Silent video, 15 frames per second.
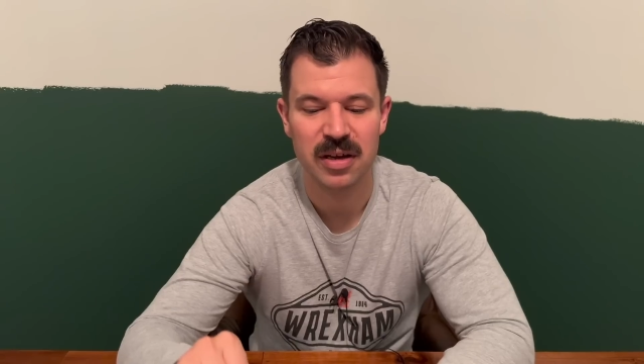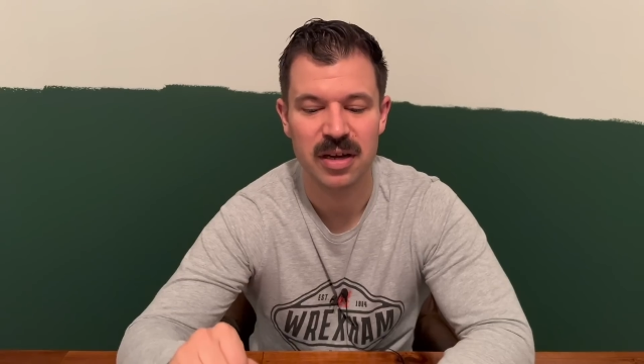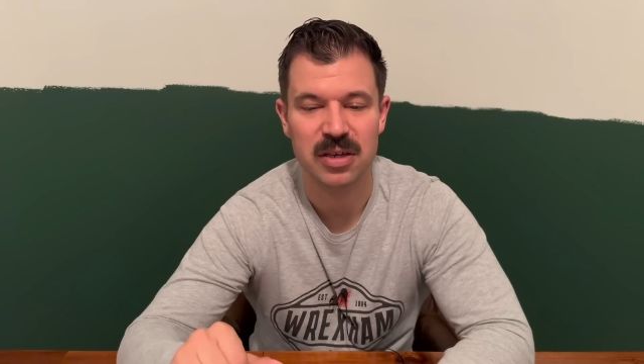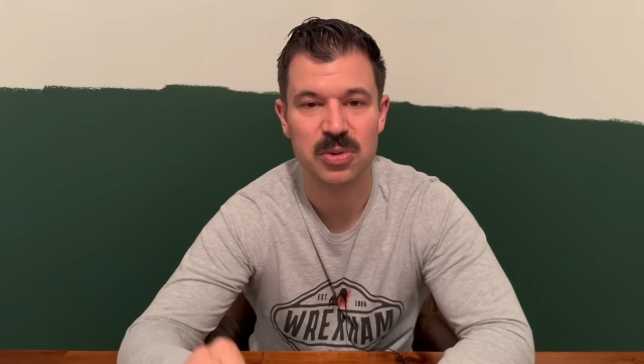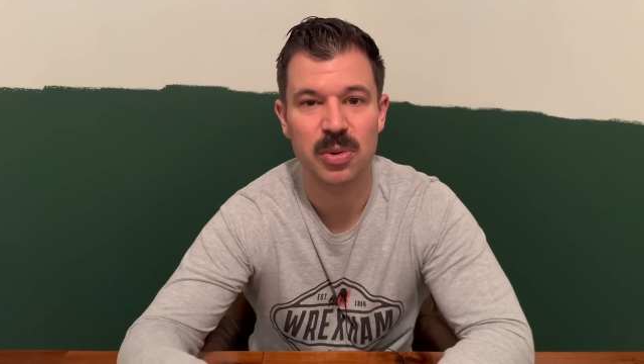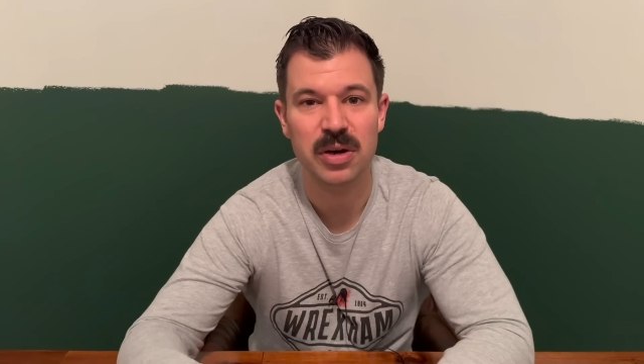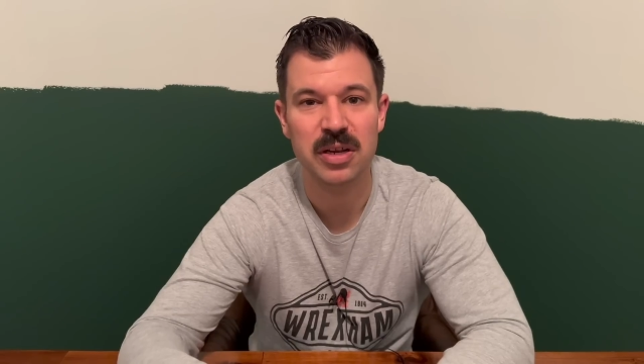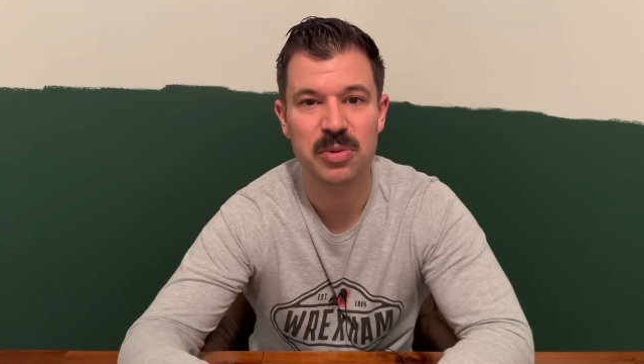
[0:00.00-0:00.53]
a
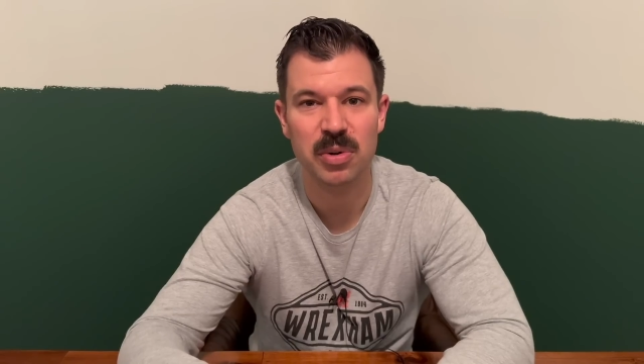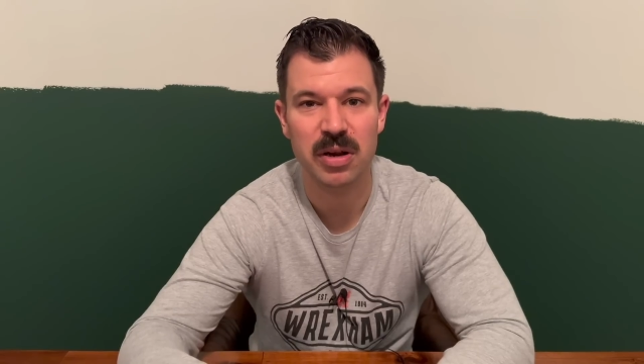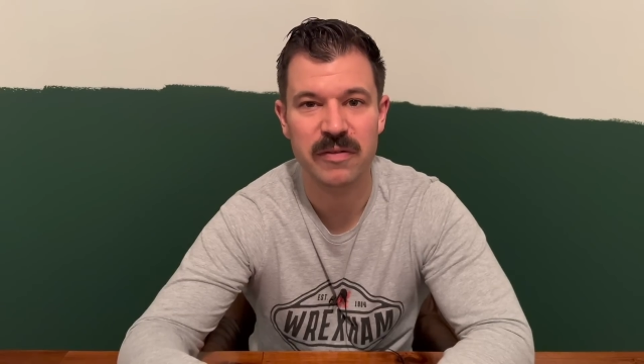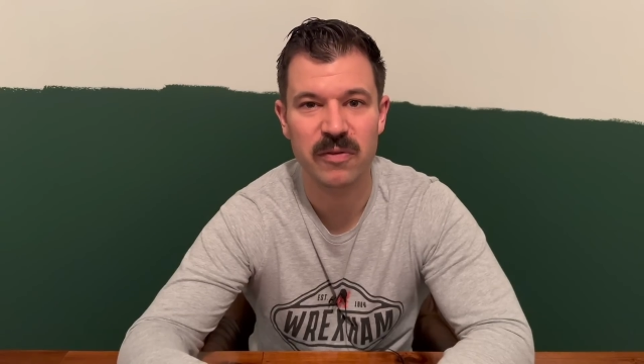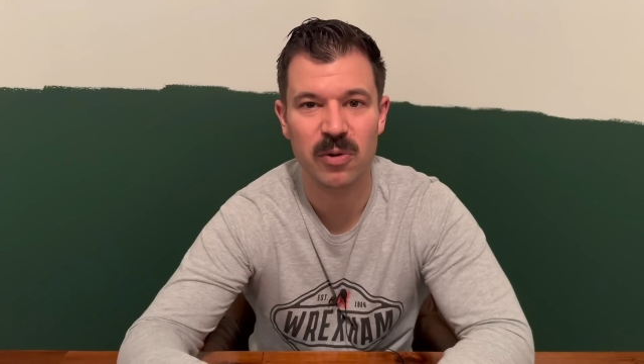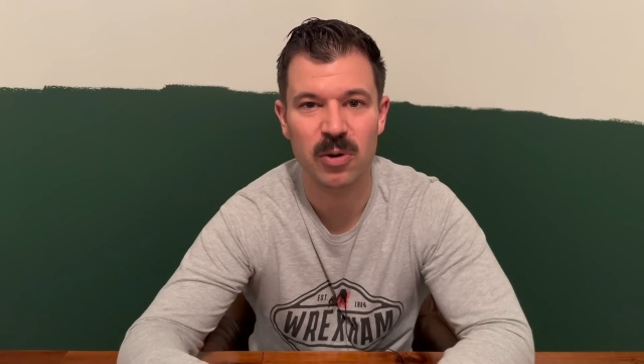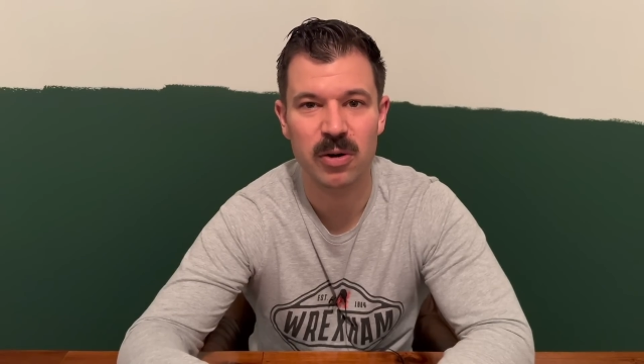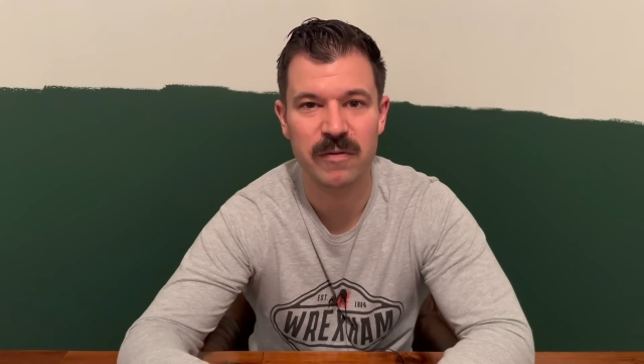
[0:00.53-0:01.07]

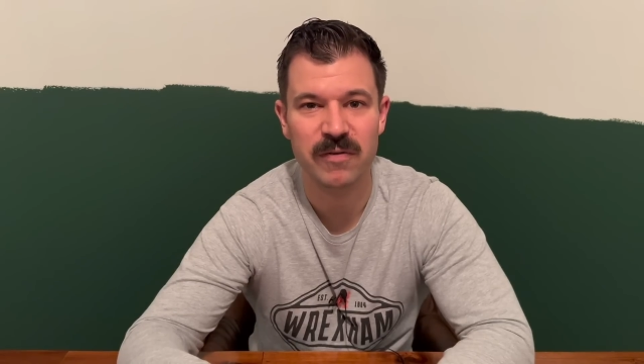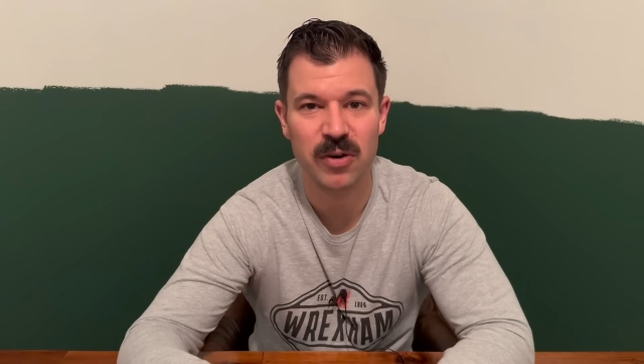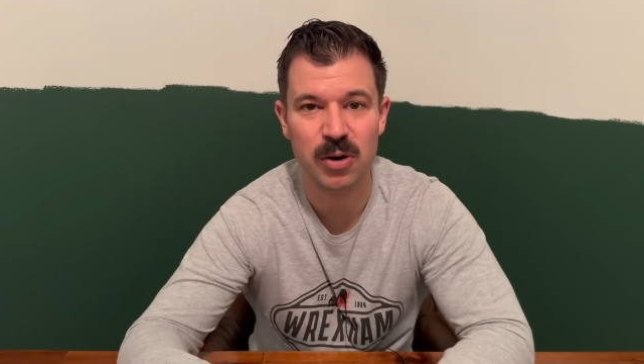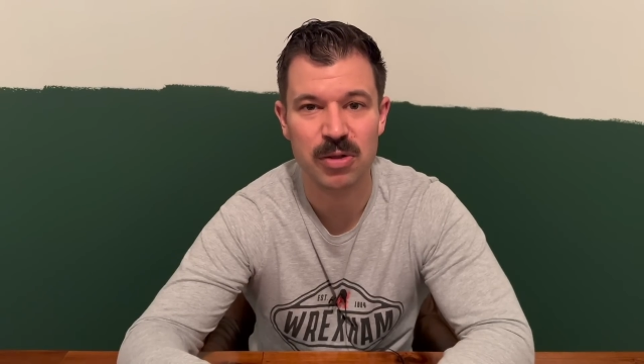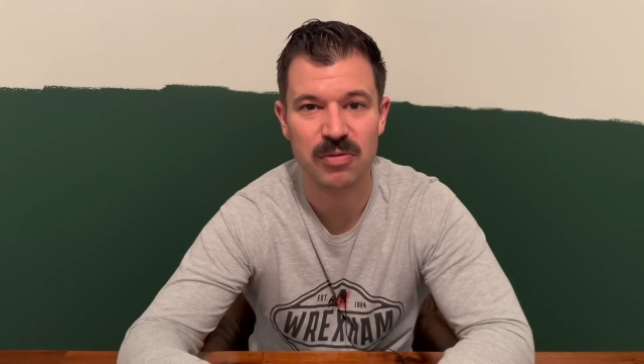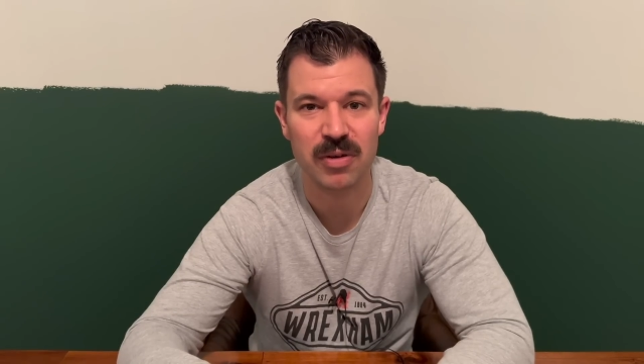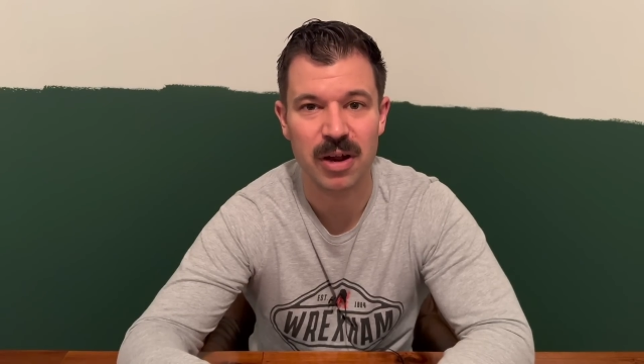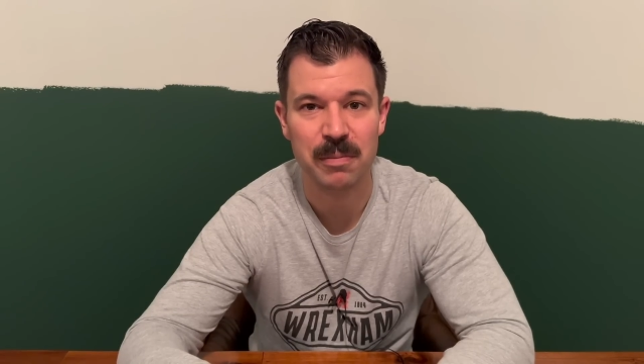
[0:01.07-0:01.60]
2024
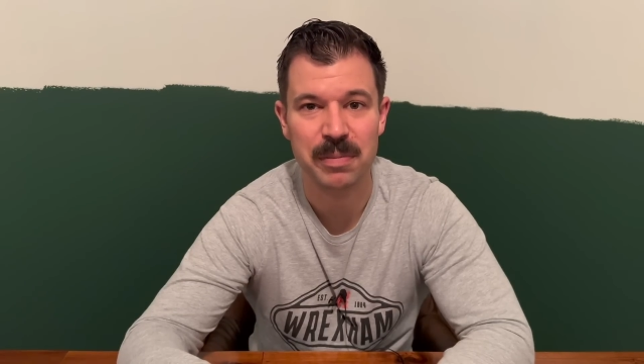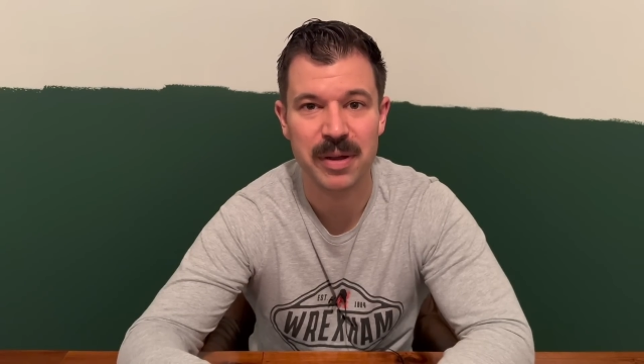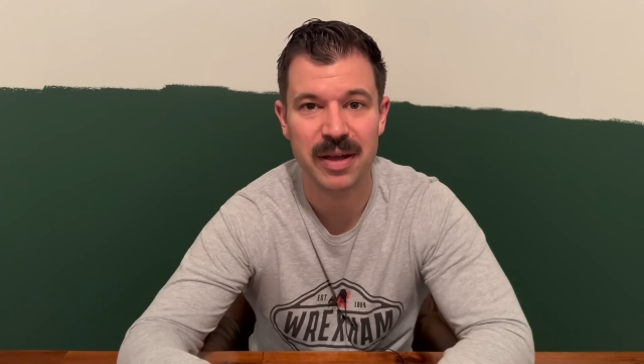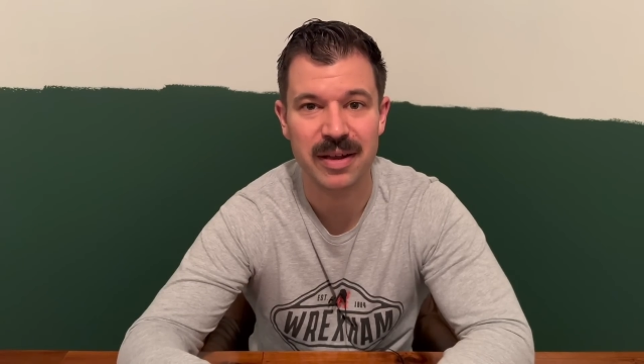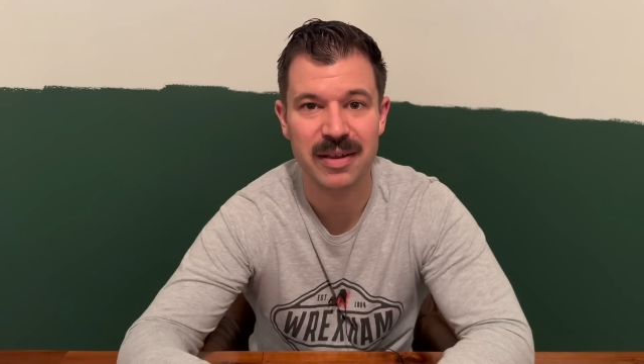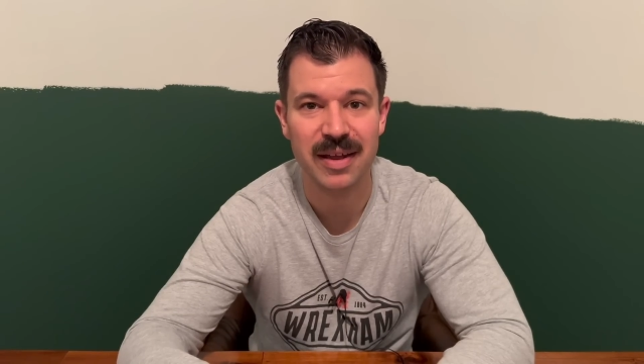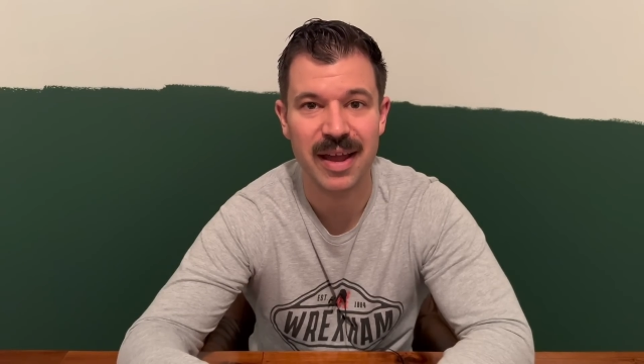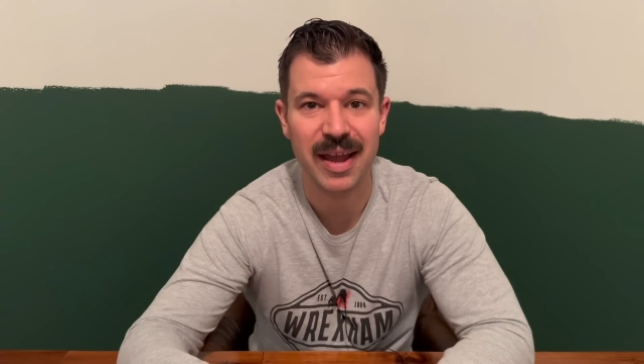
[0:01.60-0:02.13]
first round
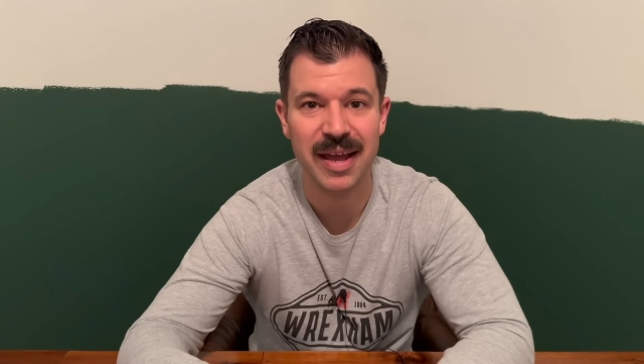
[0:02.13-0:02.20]
pick